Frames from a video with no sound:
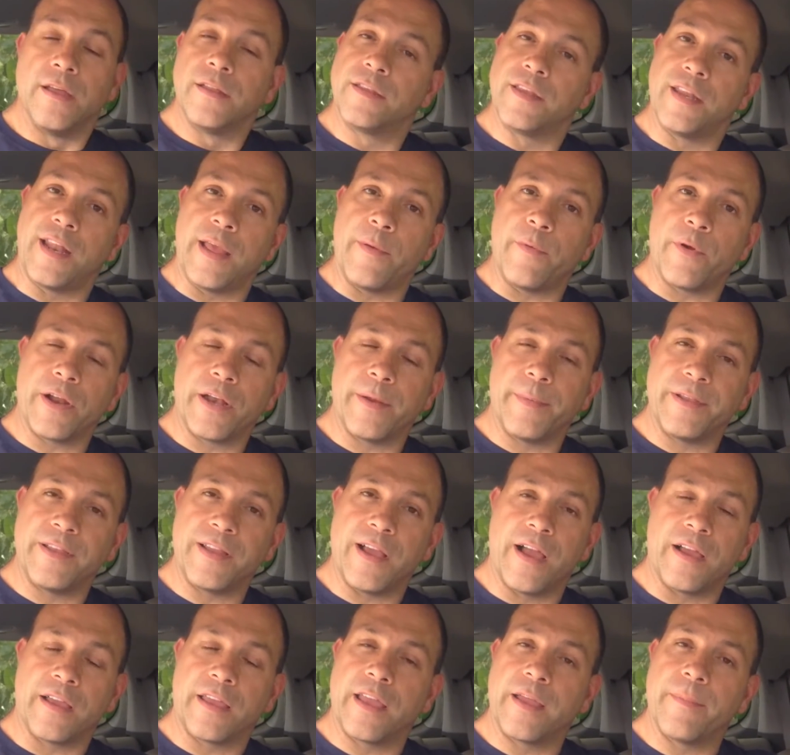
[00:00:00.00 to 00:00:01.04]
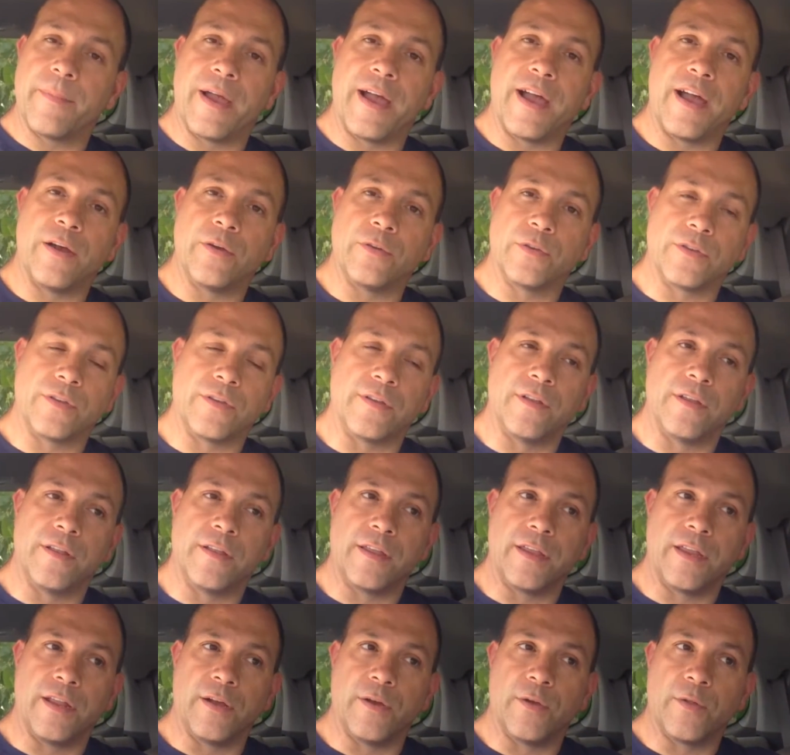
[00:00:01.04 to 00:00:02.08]
Today we're going to be talking about,
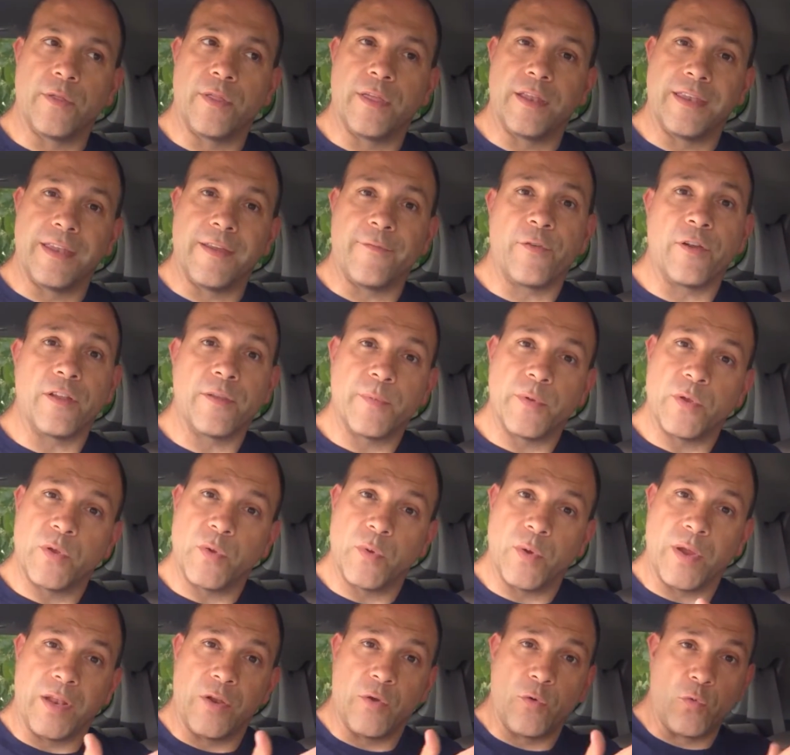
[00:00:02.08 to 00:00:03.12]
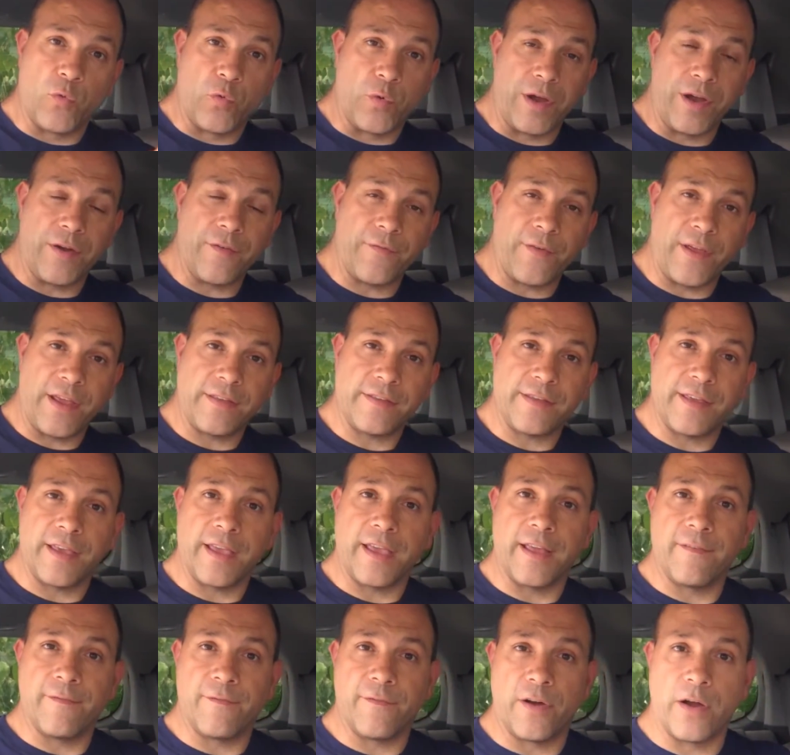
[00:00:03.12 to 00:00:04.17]
the difference between
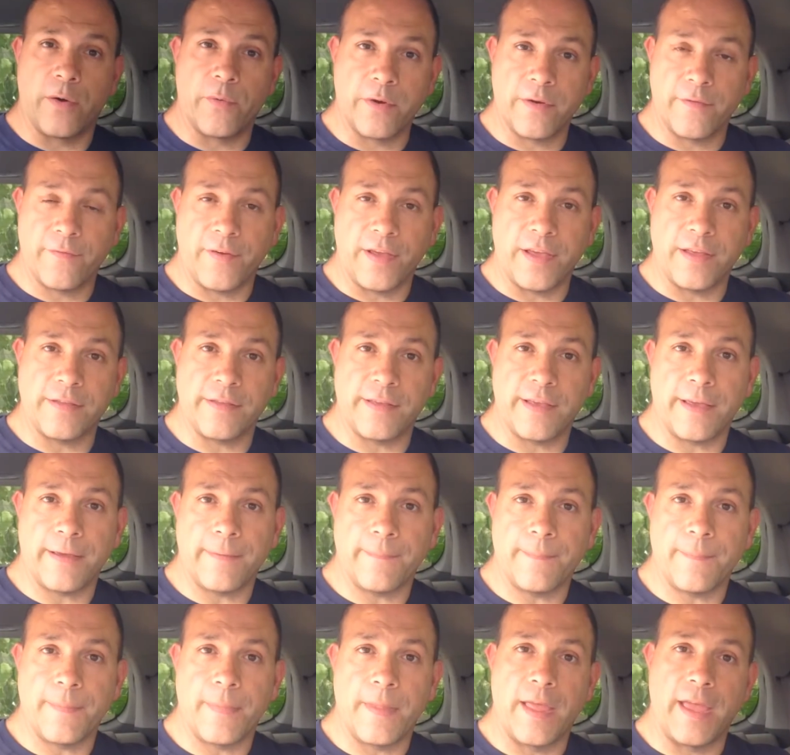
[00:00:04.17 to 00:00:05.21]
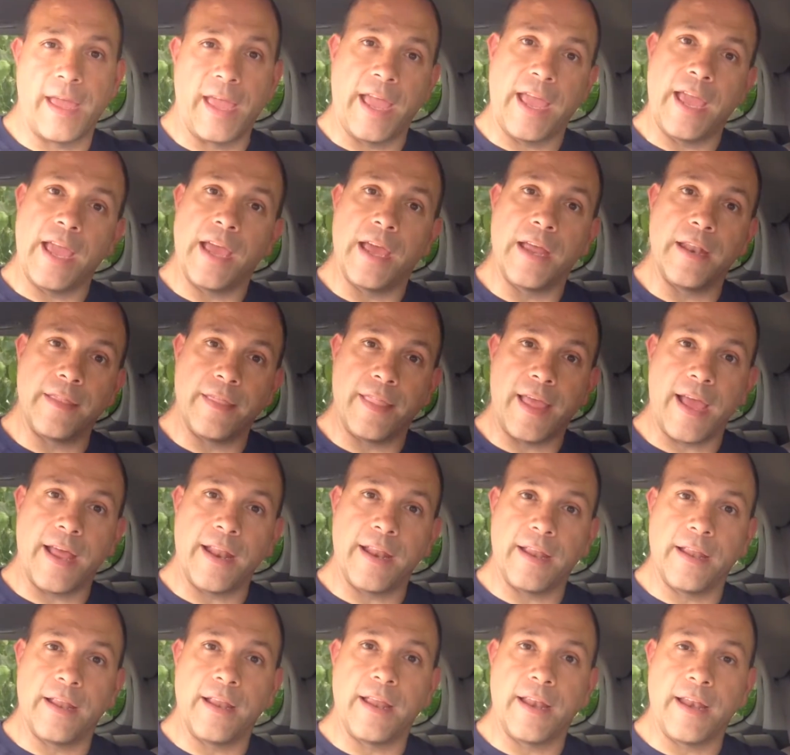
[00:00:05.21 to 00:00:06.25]
rear-facing and forward-facing, and
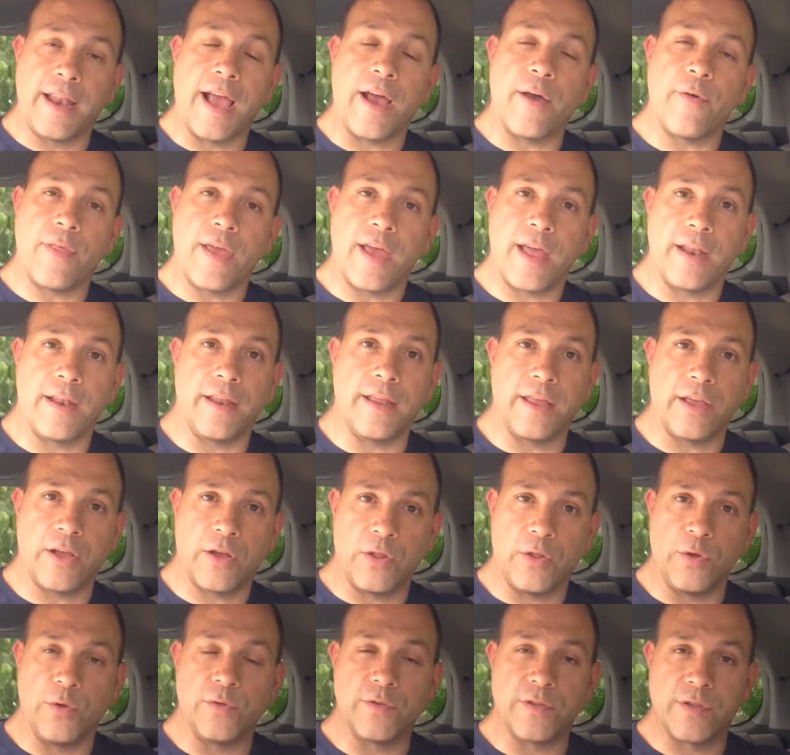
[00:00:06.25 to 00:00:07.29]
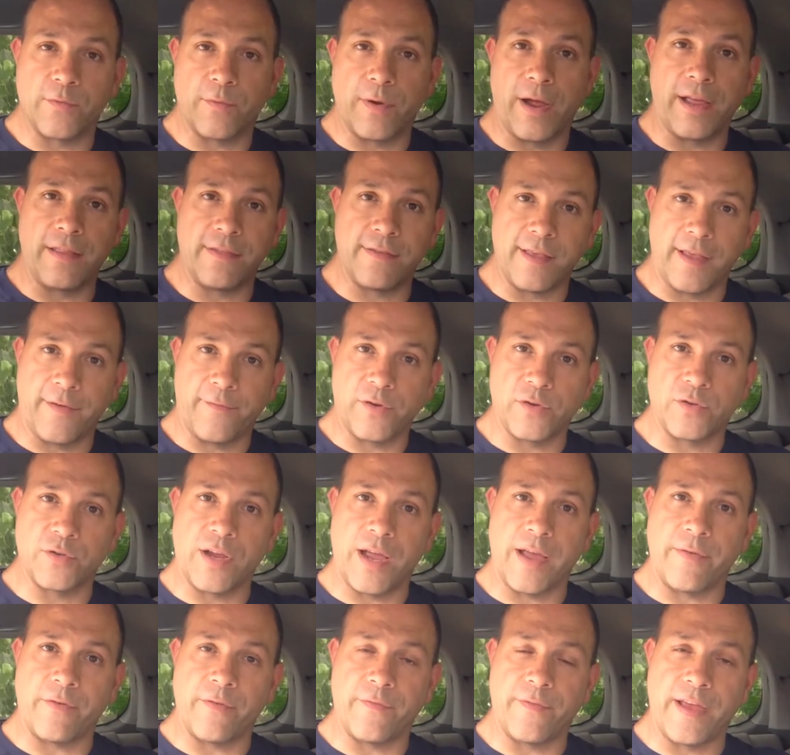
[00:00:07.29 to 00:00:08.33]
how that includes the RideSafer
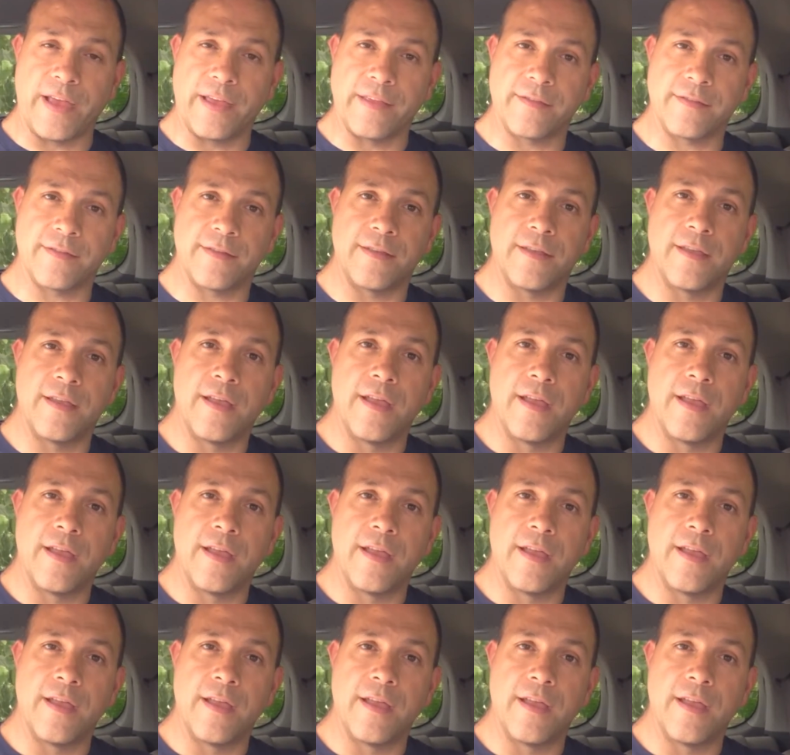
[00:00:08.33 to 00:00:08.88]
Travel Vest.